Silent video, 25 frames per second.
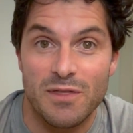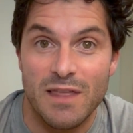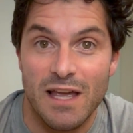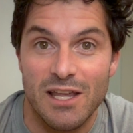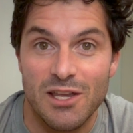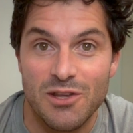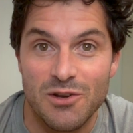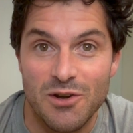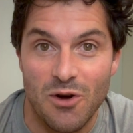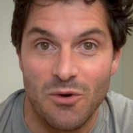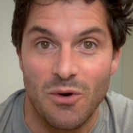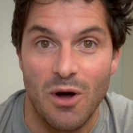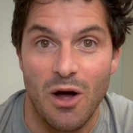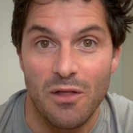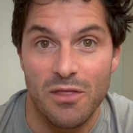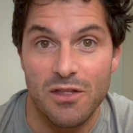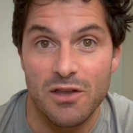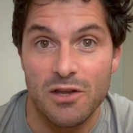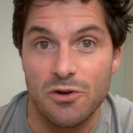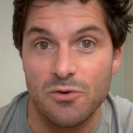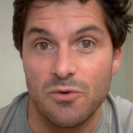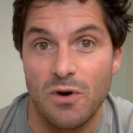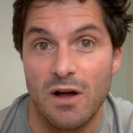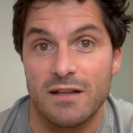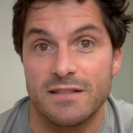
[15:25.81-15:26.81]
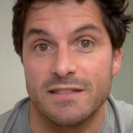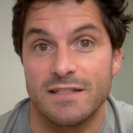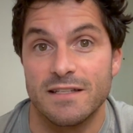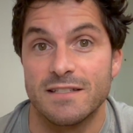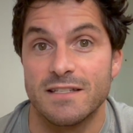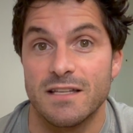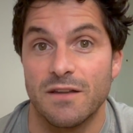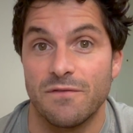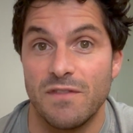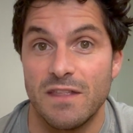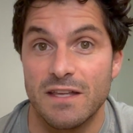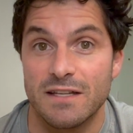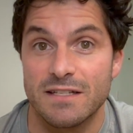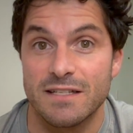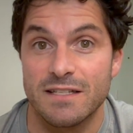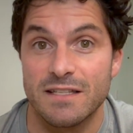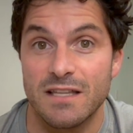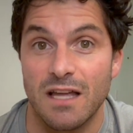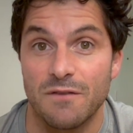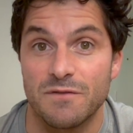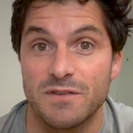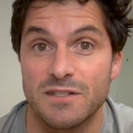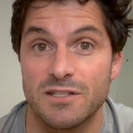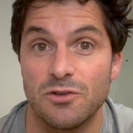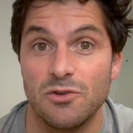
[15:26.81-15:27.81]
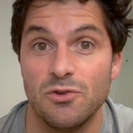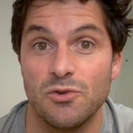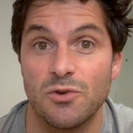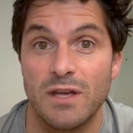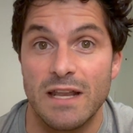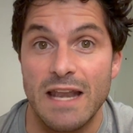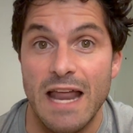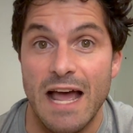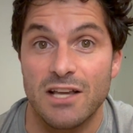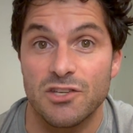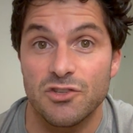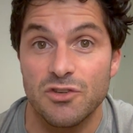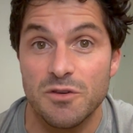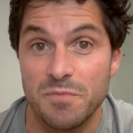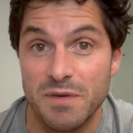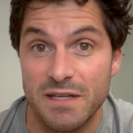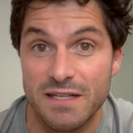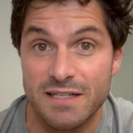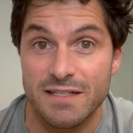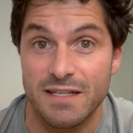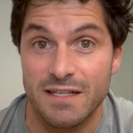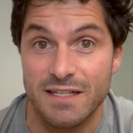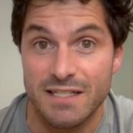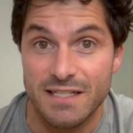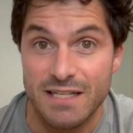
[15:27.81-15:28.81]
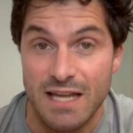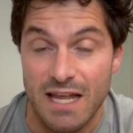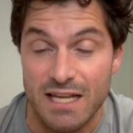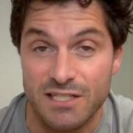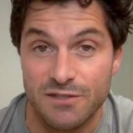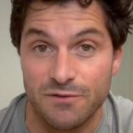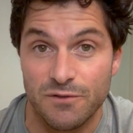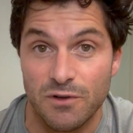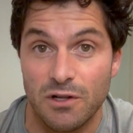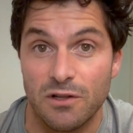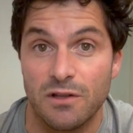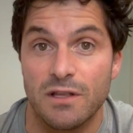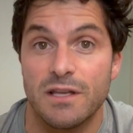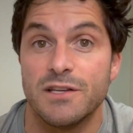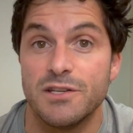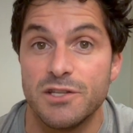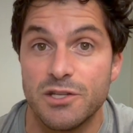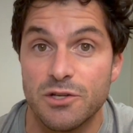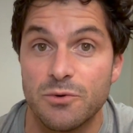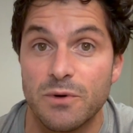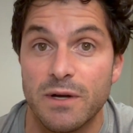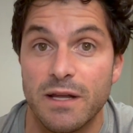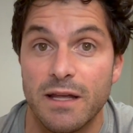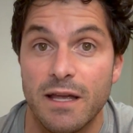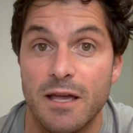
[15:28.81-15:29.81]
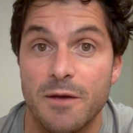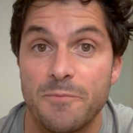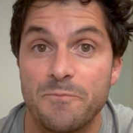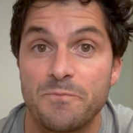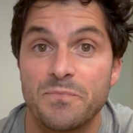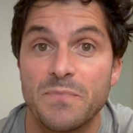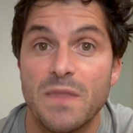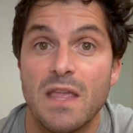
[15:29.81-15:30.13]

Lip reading: that you know all the nuances of this stuff so you can actually be successful in doing it.